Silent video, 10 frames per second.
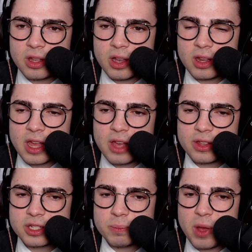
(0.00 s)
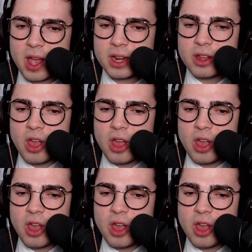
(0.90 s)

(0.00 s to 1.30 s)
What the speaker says: And now the spine.